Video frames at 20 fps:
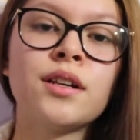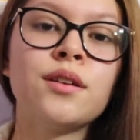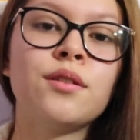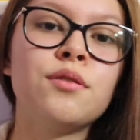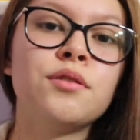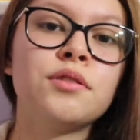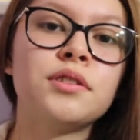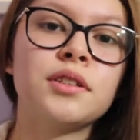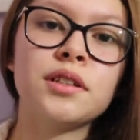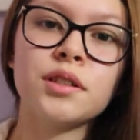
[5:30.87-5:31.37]

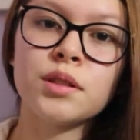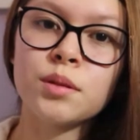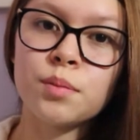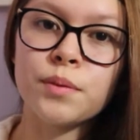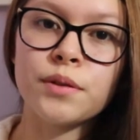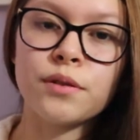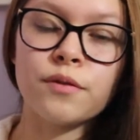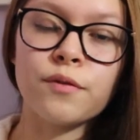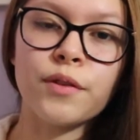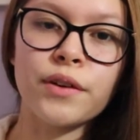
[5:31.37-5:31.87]
Using a
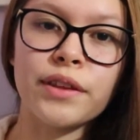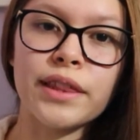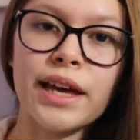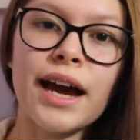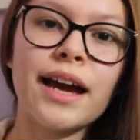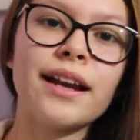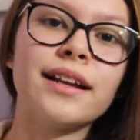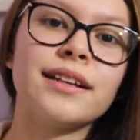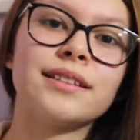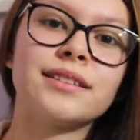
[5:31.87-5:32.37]
spoon for
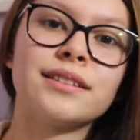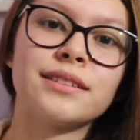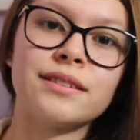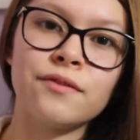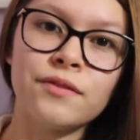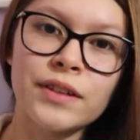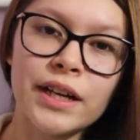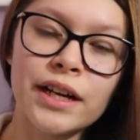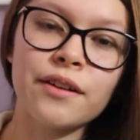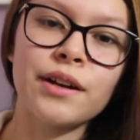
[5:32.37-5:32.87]
that is
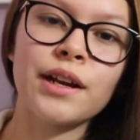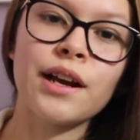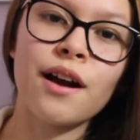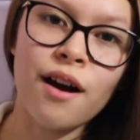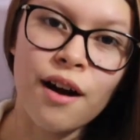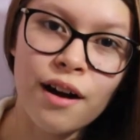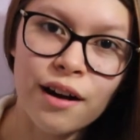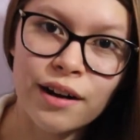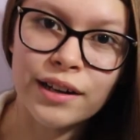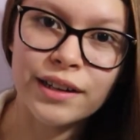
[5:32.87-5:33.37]
very
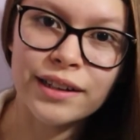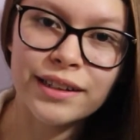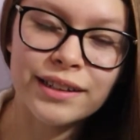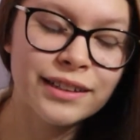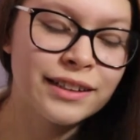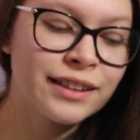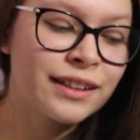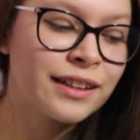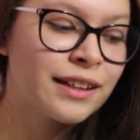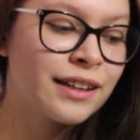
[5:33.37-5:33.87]

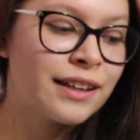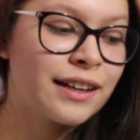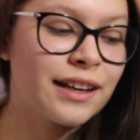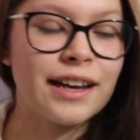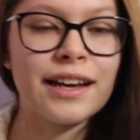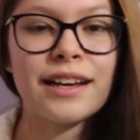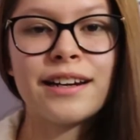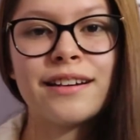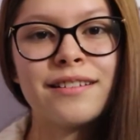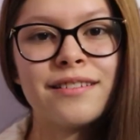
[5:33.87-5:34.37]
hard,
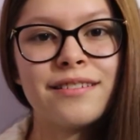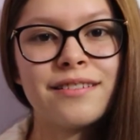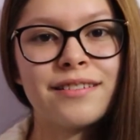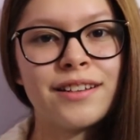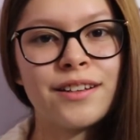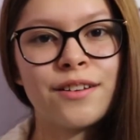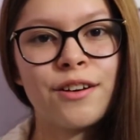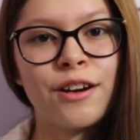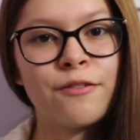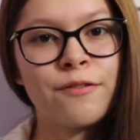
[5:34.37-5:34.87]
and
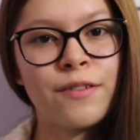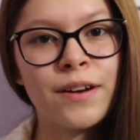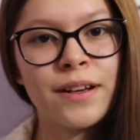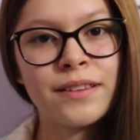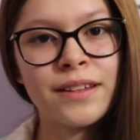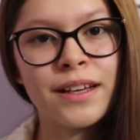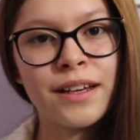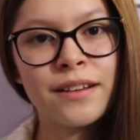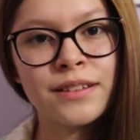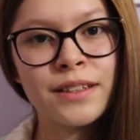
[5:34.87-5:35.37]
you know, I
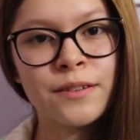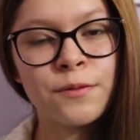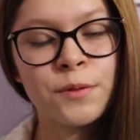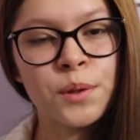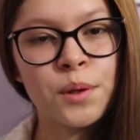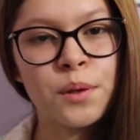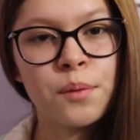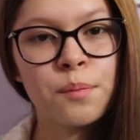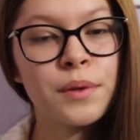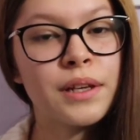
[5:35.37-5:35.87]
find that
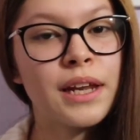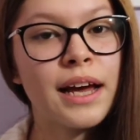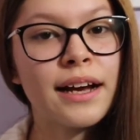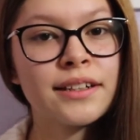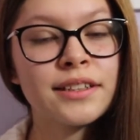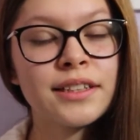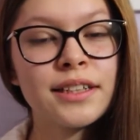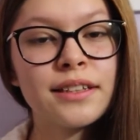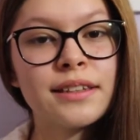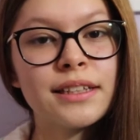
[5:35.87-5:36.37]
difficult. But
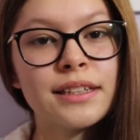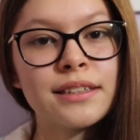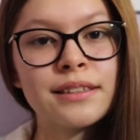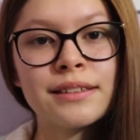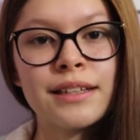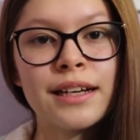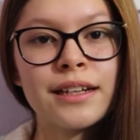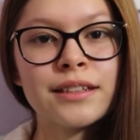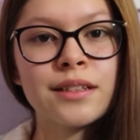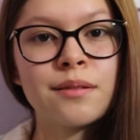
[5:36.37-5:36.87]
actually, this
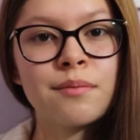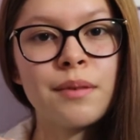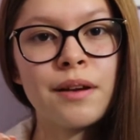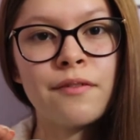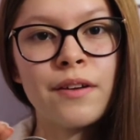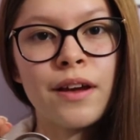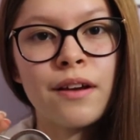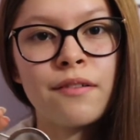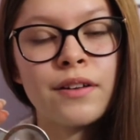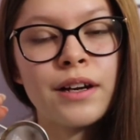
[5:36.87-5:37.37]
is actually my
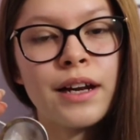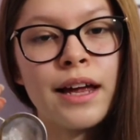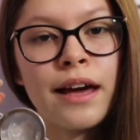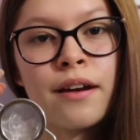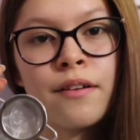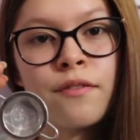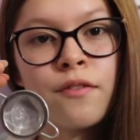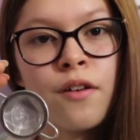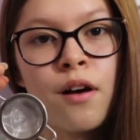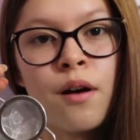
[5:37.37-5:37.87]
favorite
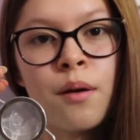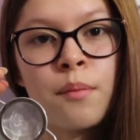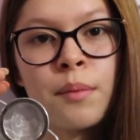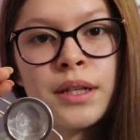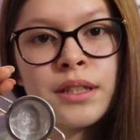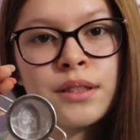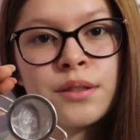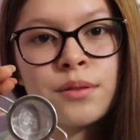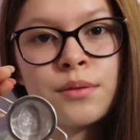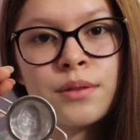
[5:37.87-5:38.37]
out of all
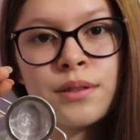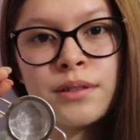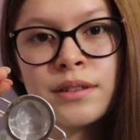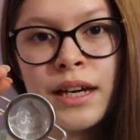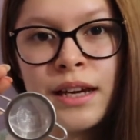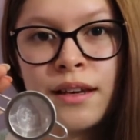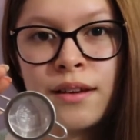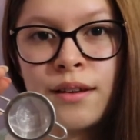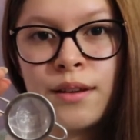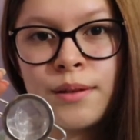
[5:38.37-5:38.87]
my tools
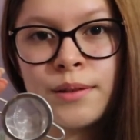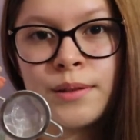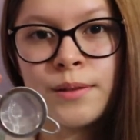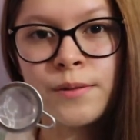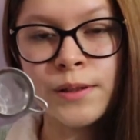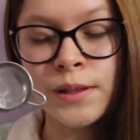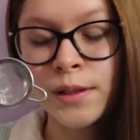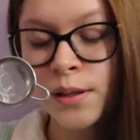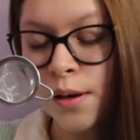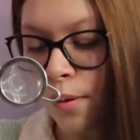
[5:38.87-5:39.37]
I use
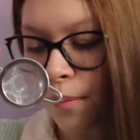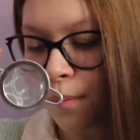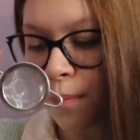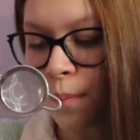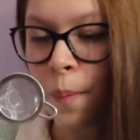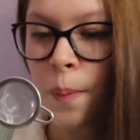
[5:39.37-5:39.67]
for soap,